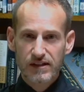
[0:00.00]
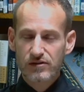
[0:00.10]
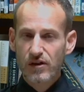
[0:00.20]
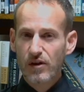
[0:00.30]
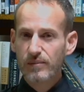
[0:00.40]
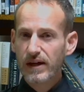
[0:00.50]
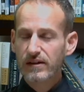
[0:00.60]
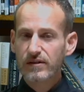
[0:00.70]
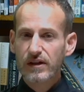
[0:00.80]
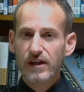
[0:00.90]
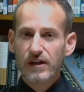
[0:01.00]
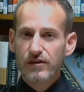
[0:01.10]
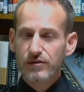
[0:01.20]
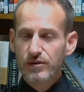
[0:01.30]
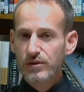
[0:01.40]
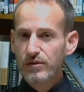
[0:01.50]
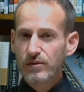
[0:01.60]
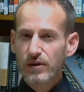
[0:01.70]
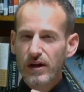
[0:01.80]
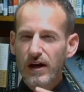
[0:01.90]
It's all made
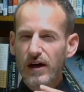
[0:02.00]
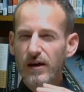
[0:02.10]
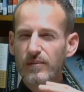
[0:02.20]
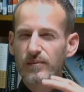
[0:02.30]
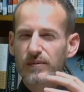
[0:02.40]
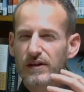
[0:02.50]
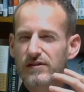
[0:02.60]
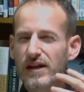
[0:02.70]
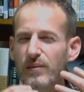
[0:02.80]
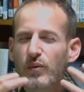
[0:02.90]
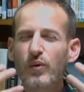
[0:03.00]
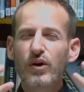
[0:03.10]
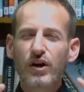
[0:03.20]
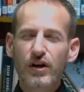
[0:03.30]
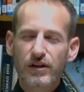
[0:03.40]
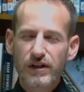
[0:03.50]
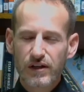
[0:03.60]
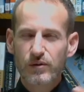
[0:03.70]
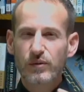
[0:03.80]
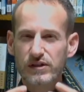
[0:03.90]
through the same word,
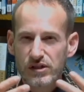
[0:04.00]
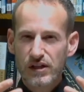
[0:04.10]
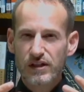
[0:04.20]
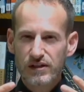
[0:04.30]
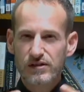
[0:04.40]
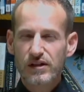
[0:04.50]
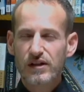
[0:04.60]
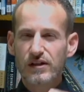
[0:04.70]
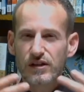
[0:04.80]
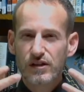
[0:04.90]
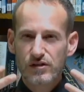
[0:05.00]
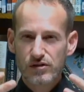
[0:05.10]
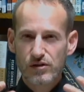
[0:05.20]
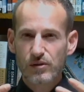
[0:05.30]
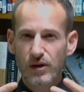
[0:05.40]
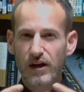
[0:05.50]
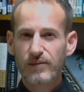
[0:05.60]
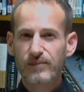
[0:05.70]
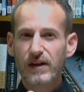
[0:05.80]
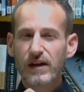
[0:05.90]
which is Yeshua.
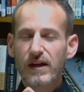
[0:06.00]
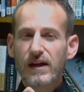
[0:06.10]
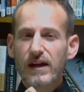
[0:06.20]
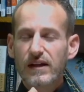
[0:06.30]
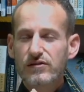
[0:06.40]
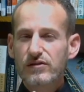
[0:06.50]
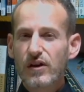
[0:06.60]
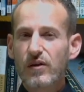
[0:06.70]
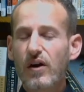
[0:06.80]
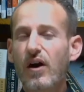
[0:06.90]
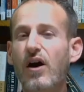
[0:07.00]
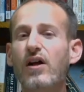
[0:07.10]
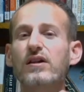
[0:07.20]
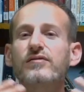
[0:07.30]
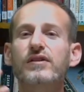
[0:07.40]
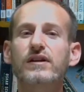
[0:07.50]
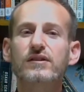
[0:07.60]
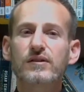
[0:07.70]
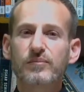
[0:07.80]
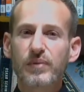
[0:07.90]
And so all of
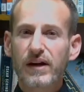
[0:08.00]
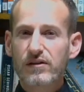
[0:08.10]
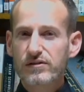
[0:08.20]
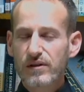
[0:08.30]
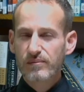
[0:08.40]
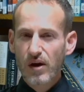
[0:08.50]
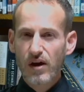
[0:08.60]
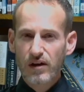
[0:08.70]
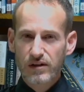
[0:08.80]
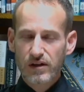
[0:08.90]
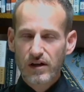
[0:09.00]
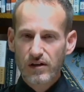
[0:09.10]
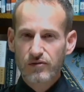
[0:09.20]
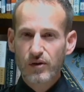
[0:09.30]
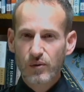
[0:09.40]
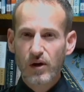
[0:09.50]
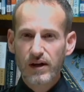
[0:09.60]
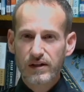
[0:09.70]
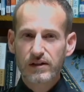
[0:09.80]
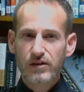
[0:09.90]
it bears mark of the
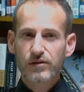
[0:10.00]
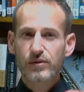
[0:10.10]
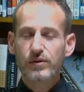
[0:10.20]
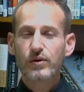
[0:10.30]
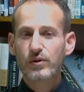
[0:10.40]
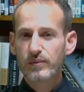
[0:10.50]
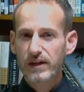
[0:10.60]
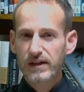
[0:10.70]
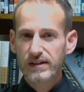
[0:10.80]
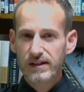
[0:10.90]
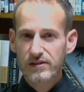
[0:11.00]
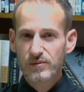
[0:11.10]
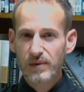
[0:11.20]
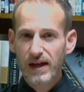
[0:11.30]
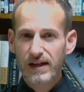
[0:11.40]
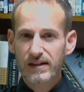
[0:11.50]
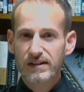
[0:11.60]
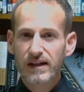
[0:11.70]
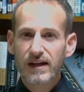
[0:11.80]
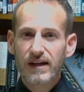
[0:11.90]
one through whom it is
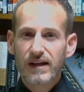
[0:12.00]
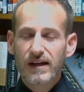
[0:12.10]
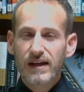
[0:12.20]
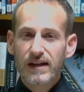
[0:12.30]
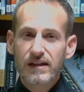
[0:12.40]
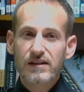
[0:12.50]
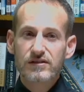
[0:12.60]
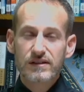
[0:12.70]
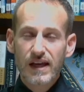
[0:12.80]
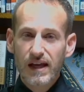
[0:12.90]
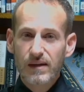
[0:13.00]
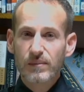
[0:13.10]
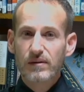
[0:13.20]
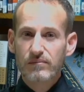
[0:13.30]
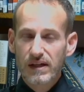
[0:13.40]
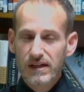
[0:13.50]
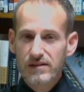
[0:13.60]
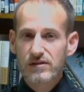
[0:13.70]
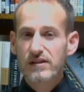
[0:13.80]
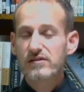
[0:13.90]
made. And his name
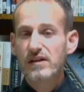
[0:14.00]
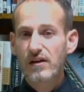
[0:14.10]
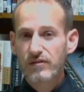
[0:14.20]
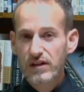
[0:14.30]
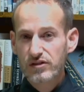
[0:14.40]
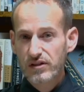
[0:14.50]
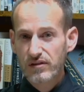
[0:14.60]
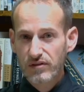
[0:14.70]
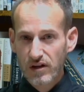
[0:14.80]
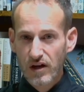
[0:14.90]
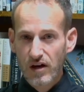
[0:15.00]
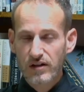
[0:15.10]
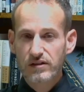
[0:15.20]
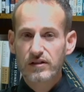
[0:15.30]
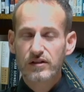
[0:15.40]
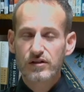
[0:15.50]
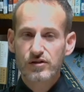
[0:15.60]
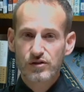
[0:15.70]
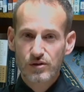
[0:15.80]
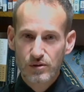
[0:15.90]
means salvation of God,
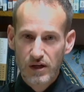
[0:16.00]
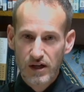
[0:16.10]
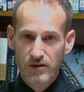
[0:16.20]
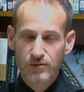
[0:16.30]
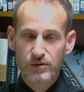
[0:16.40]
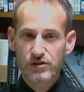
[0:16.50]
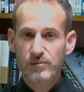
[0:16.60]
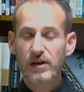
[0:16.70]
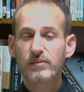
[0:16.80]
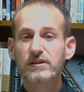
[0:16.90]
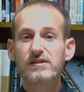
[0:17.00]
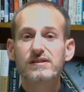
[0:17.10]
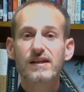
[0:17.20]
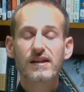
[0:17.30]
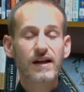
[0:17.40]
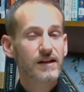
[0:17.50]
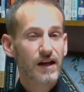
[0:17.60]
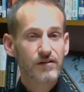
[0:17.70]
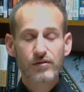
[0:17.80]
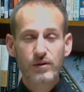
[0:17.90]
Yeshua. We should be able to see that
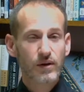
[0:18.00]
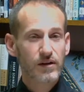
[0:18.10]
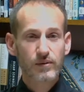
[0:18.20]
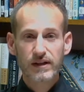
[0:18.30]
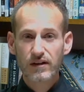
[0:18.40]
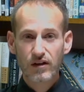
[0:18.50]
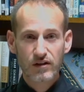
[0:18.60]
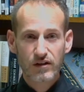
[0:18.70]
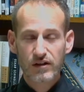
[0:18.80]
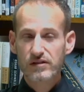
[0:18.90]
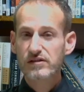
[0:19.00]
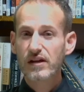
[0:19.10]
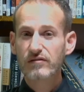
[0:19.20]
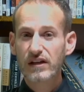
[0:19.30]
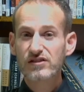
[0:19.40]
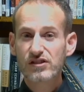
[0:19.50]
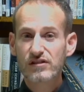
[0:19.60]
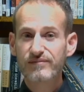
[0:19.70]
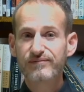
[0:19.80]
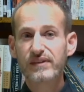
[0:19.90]
everywhere we look, salvation.